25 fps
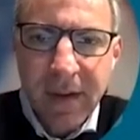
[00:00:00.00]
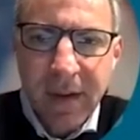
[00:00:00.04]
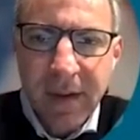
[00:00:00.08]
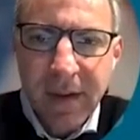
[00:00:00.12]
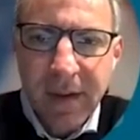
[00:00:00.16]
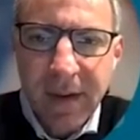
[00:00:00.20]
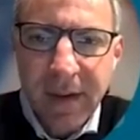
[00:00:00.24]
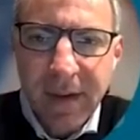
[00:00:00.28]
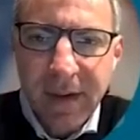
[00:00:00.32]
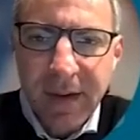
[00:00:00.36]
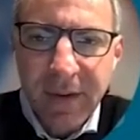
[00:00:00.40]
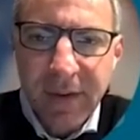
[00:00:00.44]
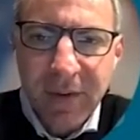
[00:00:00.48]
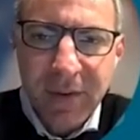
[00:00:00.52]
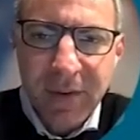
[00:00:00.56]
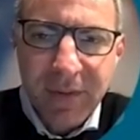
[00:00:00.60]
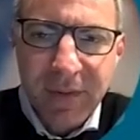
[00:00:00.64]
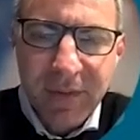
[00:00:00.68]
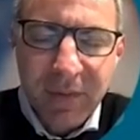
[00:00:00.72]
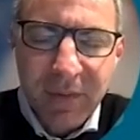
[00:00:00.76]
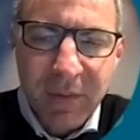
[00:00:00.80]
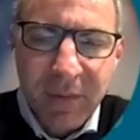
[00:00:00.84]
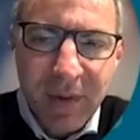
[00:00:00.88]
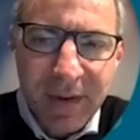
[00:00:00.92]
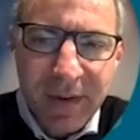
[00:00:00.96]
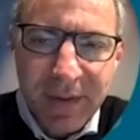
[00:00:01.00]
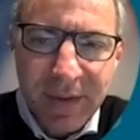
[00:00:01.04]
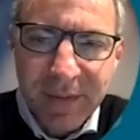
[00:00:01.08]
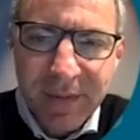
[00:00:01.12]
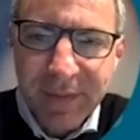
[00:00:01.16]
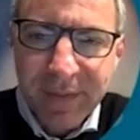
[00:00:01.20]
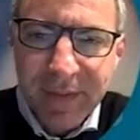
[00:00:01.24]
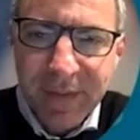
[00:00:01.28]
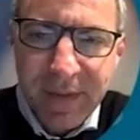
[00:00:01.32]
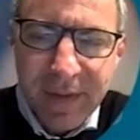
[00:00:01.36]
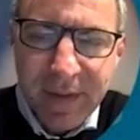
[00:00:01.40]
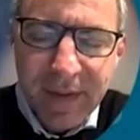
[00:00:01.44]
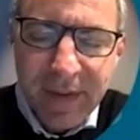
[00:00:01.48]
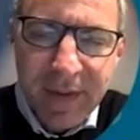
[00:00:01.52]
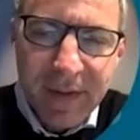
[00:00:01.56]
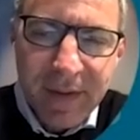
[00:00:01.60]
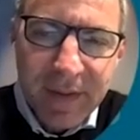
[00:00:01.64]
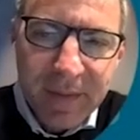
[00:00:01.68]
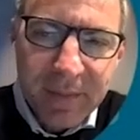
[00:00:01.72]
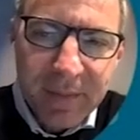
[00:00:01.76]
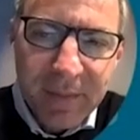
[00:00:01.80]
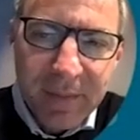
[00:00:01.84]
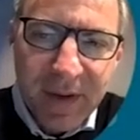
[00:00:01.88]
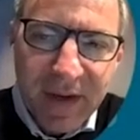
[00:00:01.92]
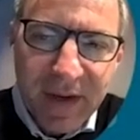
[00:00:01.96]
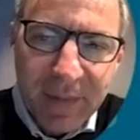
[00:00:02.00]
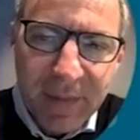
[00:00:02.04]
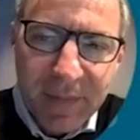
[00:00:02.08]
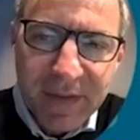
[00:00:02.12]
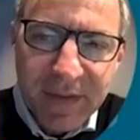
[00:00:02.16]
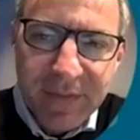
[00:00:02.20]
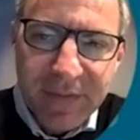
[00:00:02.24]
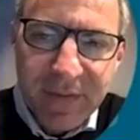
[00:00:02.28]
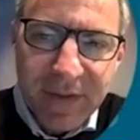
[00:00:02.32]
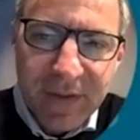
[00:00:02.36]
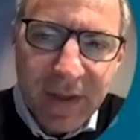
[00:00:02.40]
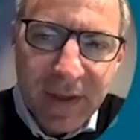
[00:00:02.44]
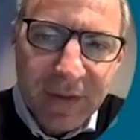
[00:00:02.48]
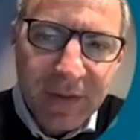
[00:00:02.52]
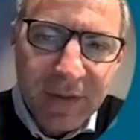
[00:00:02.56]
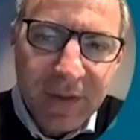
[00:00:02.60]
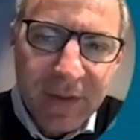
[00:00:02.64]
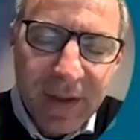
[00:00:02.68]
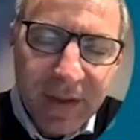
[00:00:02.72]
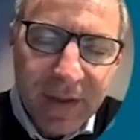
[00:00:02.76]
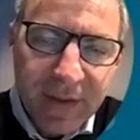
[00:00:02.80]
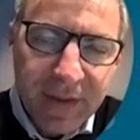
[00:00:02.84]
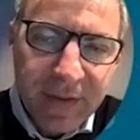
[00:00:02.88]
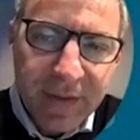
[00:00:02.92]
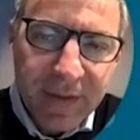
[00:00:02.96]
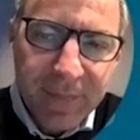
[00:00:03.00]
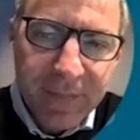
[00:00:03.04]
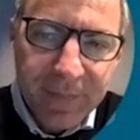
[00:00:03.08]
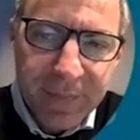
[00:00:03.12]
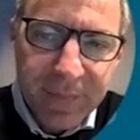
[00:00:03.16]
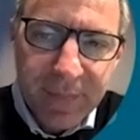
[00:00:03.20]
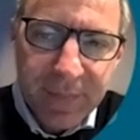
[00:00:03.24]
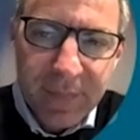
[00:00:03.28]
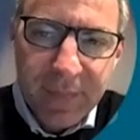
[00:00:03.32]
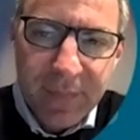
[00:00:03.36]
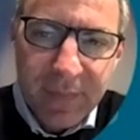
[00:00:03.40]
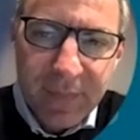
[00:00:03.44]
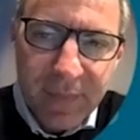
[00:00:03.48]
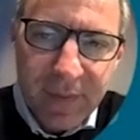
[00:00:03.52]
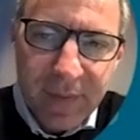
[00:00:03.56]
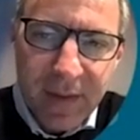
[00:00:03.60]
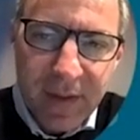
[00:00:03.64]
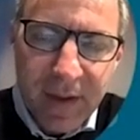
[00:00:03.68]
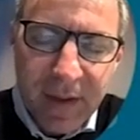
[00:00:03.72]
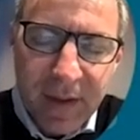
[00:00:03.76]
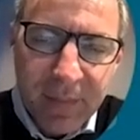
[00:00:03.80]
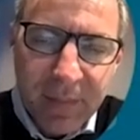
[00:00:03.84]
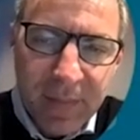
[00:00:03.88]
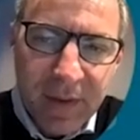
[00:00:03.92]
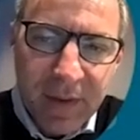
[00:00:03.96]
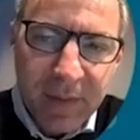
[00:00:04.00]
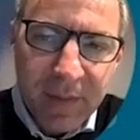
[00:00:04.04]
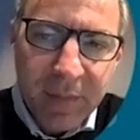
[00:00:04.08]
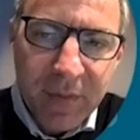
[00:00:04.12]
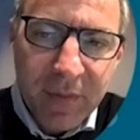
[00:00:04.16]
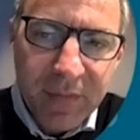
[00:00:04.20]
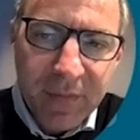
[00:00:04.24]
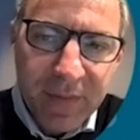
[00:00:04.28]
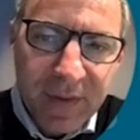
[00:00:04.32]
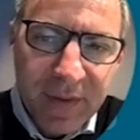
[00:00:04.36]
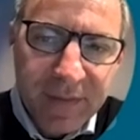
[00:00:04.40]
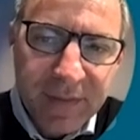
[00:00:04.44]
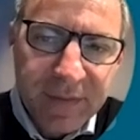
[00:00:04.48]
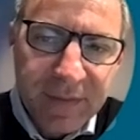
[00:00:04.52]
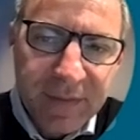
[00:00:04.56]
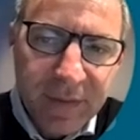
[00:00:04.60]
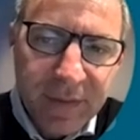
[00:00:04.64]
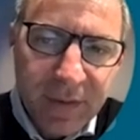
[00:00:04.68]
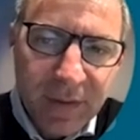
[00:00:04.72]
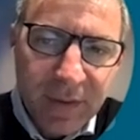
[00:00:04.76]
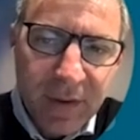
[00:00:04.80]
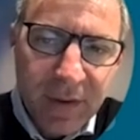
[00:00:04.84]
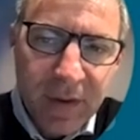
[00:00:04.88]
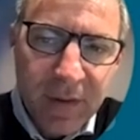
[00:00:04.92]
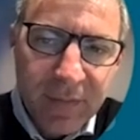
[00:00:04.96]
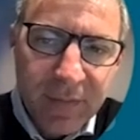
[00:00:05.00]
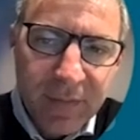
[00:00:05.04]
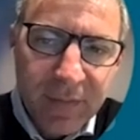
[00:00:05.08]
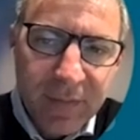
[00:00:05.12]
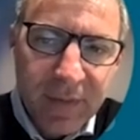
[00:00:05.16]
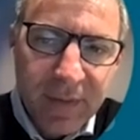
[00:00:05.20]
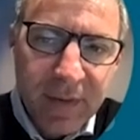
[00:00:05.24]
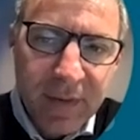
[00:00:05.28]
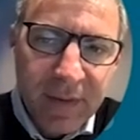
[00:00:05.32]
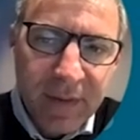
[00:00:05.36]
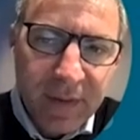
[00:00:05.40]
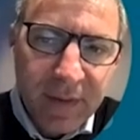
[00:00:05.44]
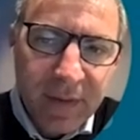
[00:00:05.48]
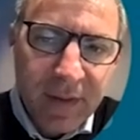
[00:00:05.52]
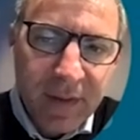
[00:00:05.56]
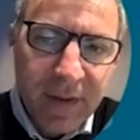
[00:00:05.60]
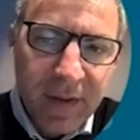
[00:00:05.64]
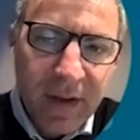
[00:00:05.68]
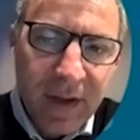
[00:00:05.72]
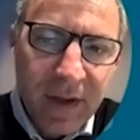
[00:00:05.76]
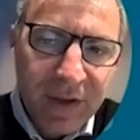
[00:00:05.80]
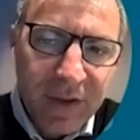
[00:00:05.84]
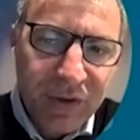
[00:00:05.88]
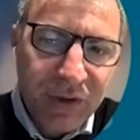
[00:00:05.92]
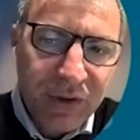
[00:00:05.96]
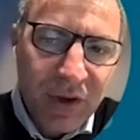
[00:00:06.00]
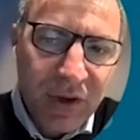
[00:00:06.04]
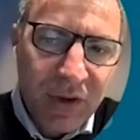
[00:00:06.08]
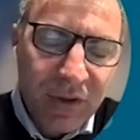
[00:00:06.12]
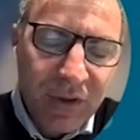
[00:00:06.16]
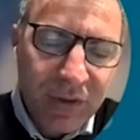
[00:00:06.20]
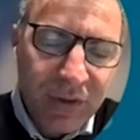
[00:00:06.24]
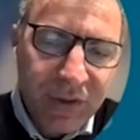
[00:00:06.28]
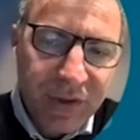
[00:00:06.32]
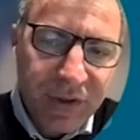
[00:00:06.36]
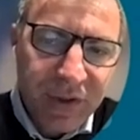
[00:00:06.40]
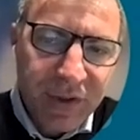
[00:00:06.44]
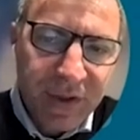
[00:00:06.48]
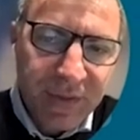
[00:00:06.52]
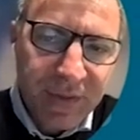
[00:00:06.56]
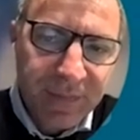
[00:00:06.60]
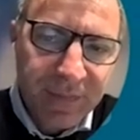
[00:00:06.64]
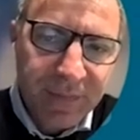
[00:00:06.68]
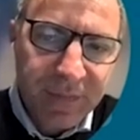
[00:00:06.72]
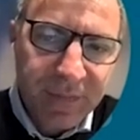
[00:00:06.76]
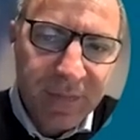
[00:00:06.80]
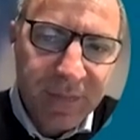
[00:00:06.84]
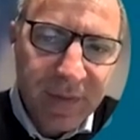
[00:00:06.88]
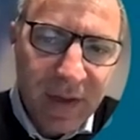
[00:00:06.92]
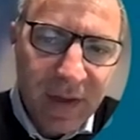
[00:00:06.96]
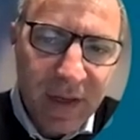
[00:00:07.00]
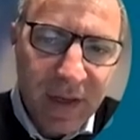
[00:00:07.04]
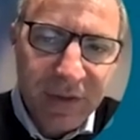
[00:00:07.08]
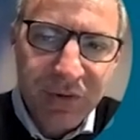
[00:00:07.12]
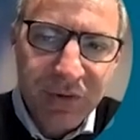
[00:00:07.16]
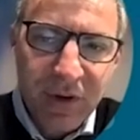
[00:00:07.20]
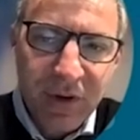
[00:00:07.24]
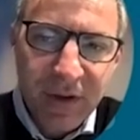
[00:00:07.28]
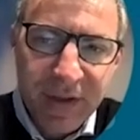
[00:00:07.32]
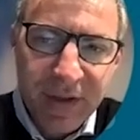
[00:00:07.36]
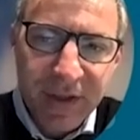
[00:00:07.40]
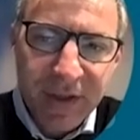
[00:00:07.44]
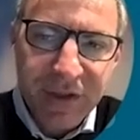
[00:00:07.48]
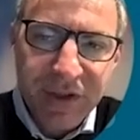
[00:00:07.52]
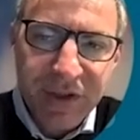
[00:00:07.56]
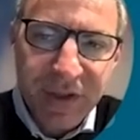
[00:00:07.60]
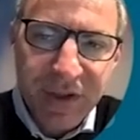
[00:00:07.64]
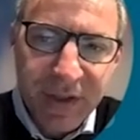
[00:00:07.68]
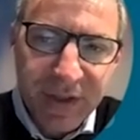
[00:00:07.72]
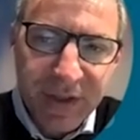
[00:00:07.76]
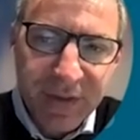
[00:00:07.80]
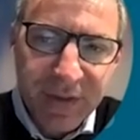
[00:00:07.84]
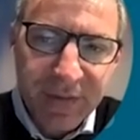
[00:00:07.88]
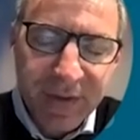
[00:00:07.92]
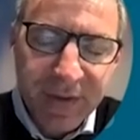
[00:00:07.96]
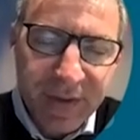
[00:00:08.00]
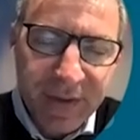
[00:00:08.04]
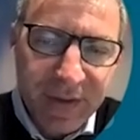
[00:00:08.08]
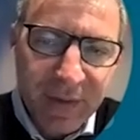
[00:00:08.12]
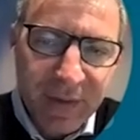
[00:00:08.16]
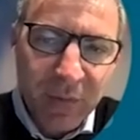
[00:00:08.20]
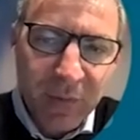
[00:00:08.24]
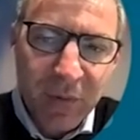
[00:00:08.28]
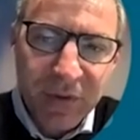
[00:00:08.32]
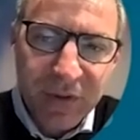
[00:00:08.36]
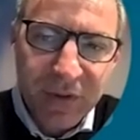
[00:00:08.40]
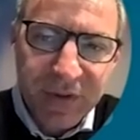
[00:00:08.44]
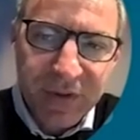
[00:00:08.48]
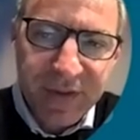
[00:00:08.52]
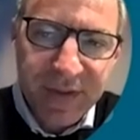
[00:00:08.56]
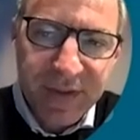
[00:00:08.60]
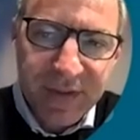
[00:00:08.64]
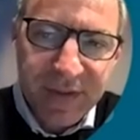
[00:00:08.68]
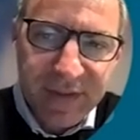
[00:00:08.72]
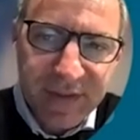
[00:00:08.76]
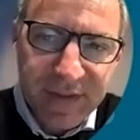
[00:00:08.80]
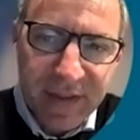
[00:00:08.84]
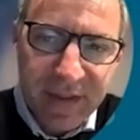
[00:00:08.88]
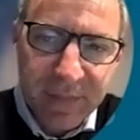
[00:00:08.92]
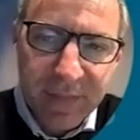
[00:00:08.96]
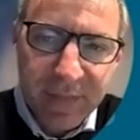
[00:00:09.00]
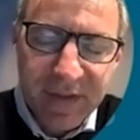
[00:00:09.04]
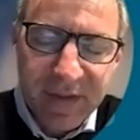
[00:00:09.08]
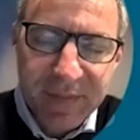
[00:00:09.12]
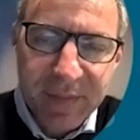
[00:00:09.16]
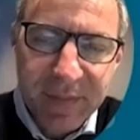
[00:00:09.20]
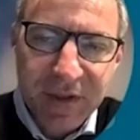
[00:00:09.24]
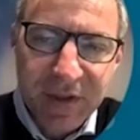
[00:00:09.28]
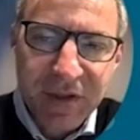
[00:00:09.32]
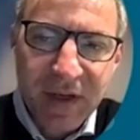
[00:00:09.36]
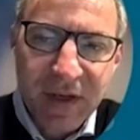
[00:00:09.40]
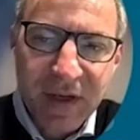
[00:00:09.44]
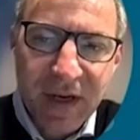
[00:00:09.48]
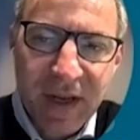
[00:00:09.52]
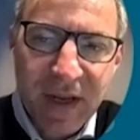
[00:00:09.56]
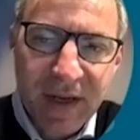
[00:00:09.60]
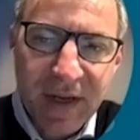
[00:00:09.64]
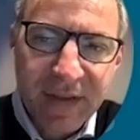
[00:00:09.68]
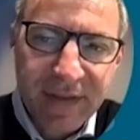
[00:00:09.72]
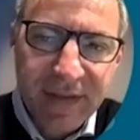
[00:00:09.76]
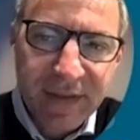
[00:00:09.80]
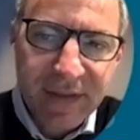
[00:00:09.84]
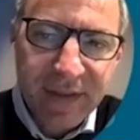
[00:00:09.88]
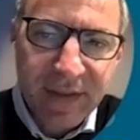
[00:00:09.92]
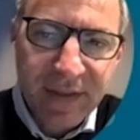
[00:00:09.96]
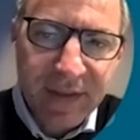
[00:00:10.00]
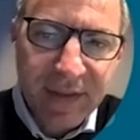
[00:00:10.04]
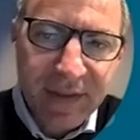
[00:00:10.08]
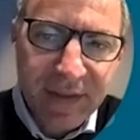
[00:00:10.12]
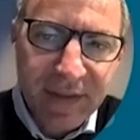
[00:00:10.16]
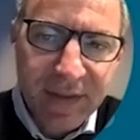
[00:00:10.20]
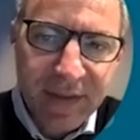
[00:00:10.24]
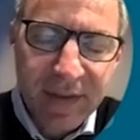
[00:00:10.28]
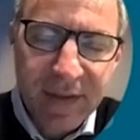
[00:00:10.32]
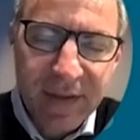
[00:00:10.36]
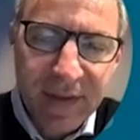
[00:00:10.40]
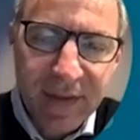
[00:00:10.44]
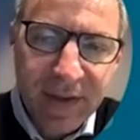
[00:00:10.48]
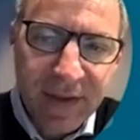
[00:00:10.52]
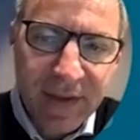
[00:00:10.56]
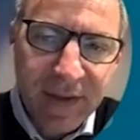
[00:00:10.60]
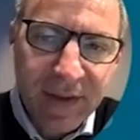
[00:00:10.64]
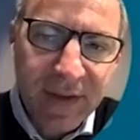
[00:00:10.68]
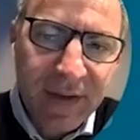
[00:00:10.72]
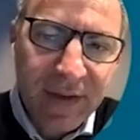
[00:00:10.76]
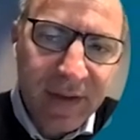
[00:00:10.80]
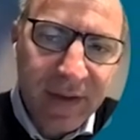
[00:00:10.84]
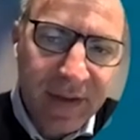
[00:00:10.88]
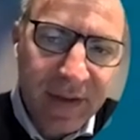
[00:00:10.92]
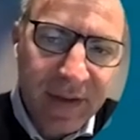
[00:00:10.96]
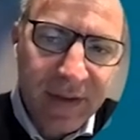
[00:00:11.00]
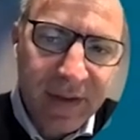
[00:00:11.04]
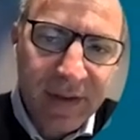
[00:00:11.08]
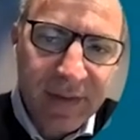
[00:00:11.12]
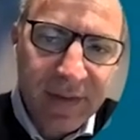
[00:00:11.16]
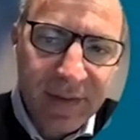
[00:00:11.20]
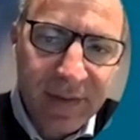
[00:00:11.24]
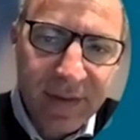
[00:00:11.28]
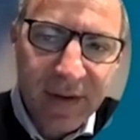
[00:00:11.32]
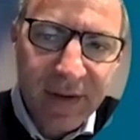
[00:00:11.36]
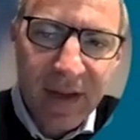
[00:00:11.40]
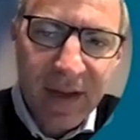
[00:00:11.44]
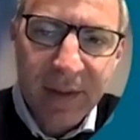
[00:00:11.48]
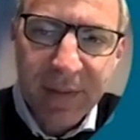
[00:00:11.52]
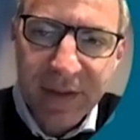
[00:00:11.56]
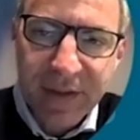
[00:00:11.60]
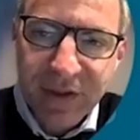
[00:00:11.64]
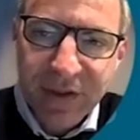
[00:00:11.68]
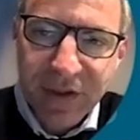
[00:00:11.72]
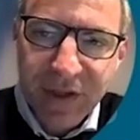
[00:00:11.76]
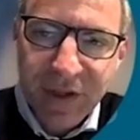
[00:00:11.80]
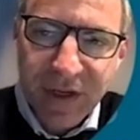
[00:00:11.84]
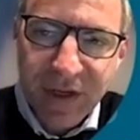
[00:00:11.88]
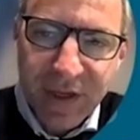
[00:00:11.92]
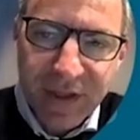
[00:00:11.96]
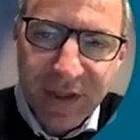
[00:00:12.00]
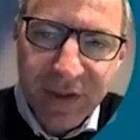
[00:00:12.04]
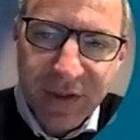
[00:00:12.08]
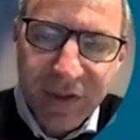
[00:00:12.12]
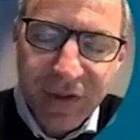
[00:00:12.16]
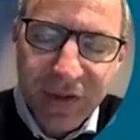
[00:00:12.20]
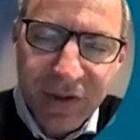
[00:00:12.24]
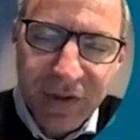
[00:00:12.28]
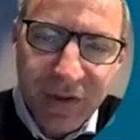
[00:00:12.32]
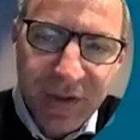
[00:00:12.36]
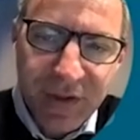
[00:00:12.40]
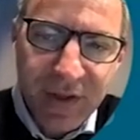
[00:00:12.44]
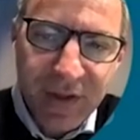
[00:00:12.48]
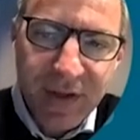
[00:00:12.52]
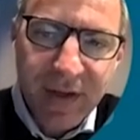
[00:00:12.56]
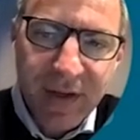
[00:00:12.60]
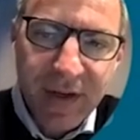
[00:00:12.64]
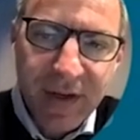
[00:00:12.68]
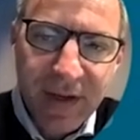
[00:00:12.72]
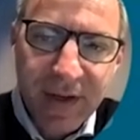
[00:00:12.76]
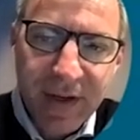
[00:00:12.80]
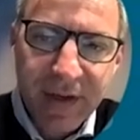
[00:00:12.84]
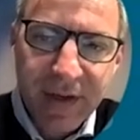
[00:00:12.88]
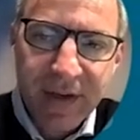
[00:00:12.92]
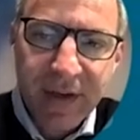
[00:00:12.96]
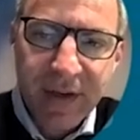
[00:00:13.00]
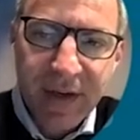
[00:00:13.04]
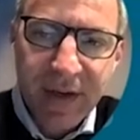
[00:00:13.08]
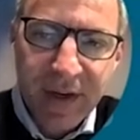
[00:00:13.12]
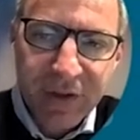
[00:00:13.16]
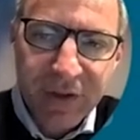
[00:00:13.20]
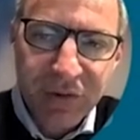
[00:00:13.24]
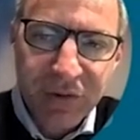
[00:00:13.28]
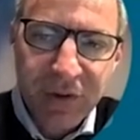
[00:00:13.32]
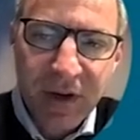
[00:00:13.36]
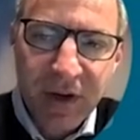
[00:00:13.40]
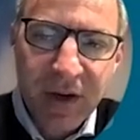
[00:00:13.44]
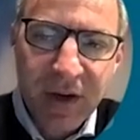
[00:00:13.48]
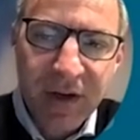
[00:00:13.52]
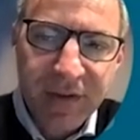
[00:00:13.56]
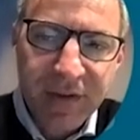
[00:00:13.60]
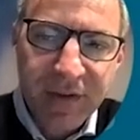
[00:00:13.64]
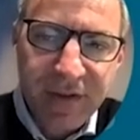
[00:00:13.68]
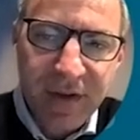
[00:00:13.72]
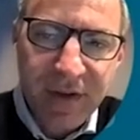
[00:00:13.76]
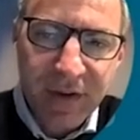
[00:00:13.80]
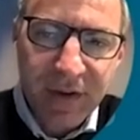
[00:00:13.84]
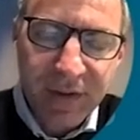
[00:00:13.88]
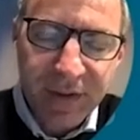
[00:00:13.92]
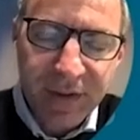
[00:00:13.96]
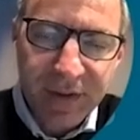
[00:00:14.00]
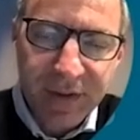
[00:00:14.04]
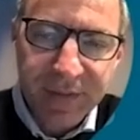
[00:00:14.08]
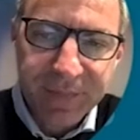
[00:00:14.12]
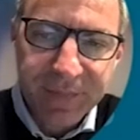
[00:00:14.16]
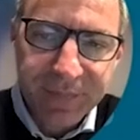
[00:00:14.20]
Hello everyone, my name is Fernando Nardi. I'm a professor of hydrology, hydraulic engineering and water system, specializing in climate change and natural hazard.